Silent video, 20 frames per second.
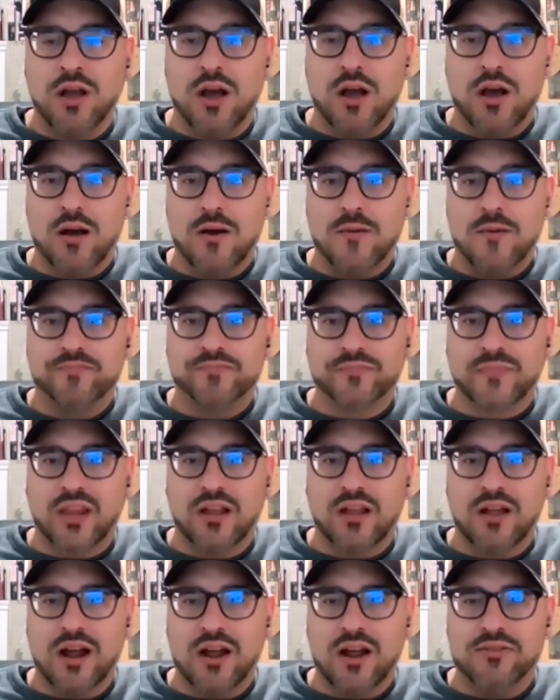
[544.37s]

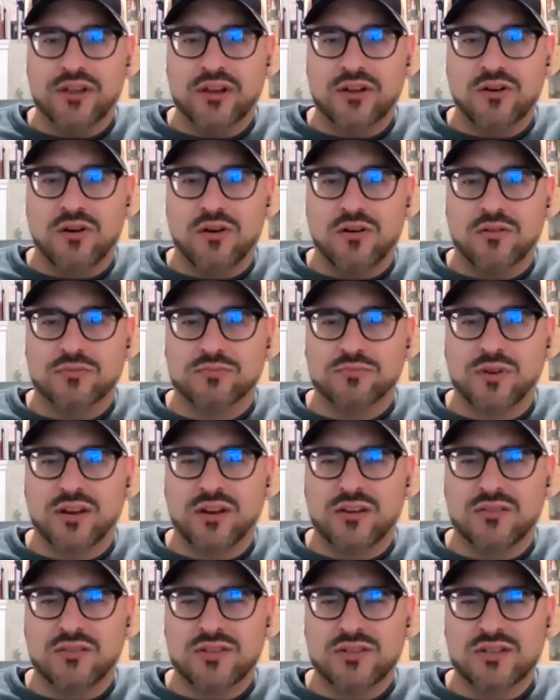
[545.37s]
I think
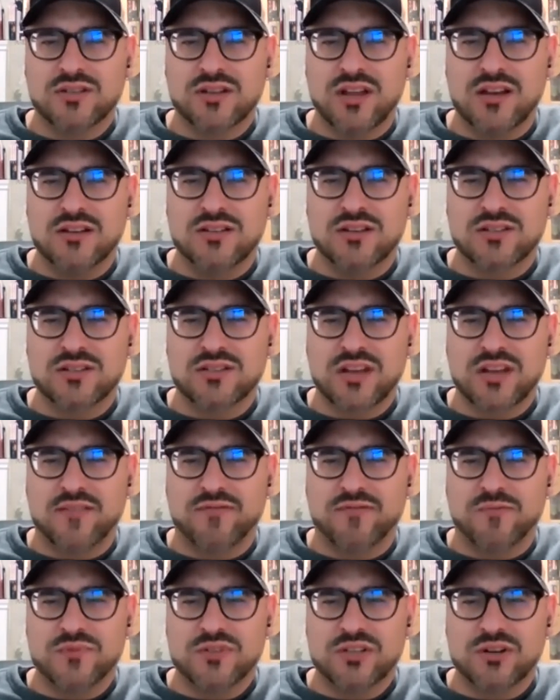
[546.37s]
it doesn't say
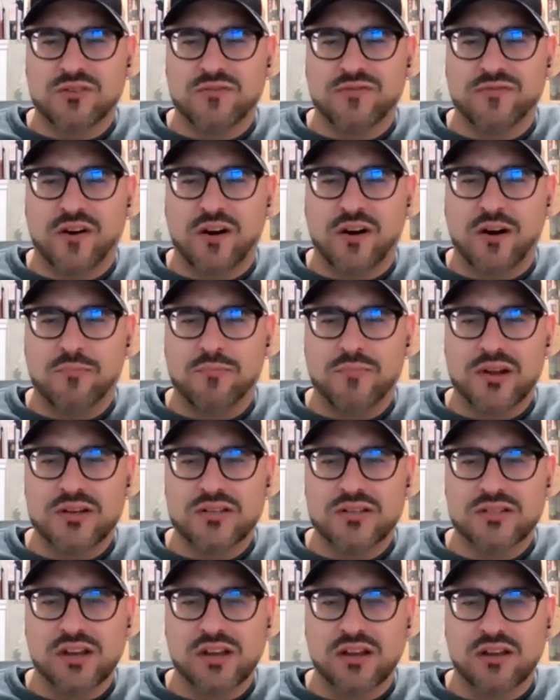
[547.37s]
from single farm,
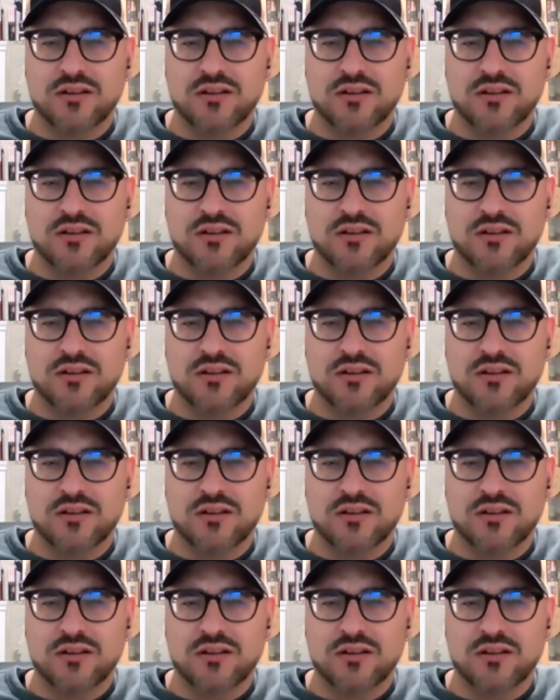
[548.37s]
but